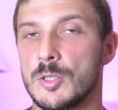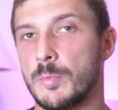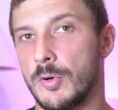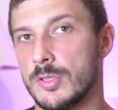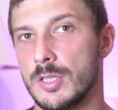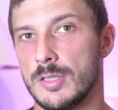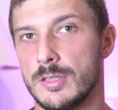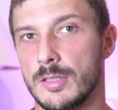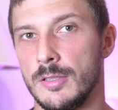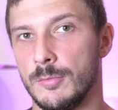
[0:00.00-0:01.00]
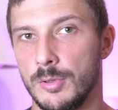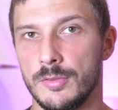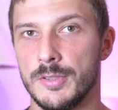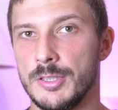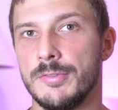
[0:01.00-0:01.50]
this process
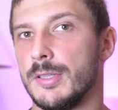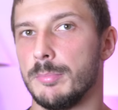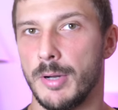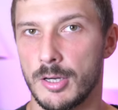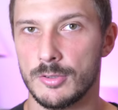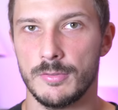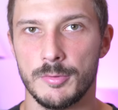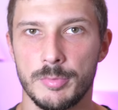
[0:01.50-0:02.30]
involves a different part of the